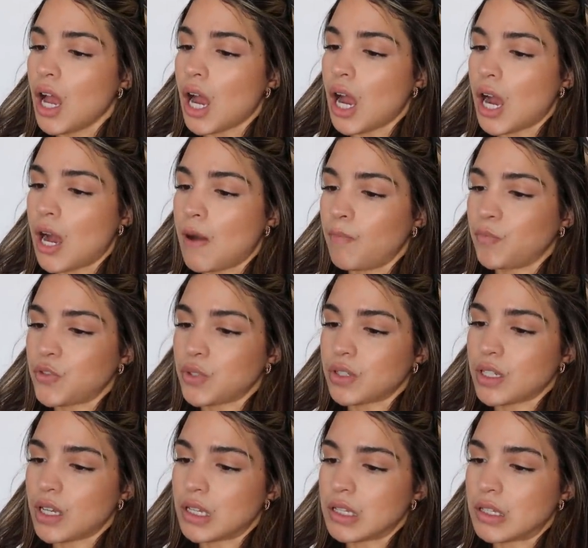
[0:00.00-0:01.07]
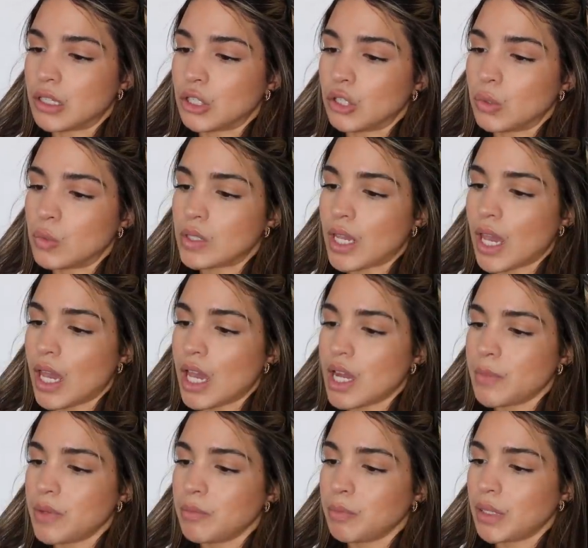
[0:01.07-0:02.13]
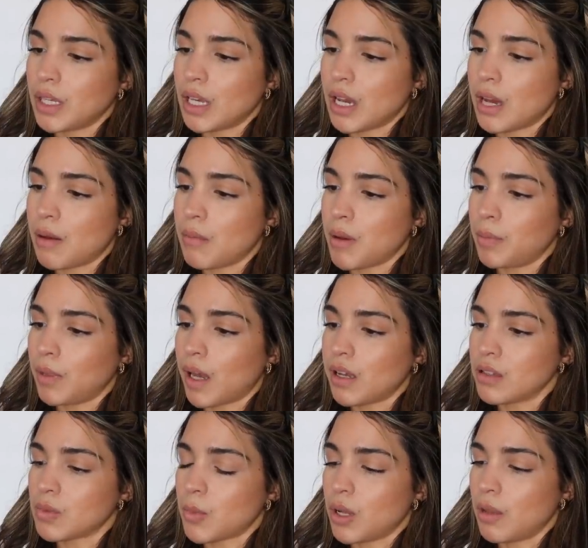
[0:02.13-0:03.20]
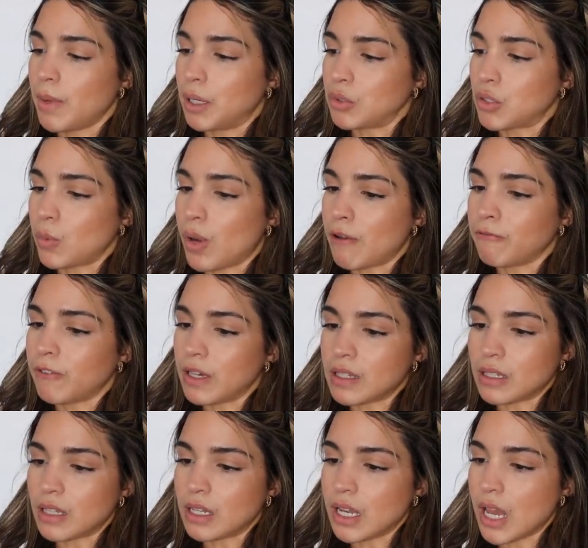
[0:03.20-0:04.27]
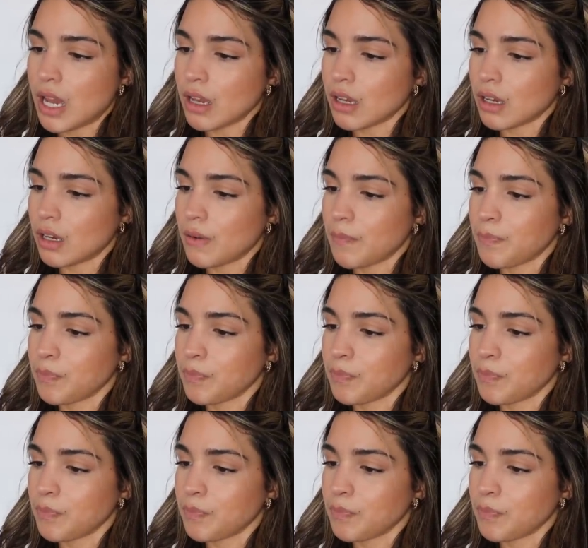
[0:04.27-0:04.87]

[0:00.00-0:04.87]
So it says, use AM and PM, apply a small amount to wet face and neck.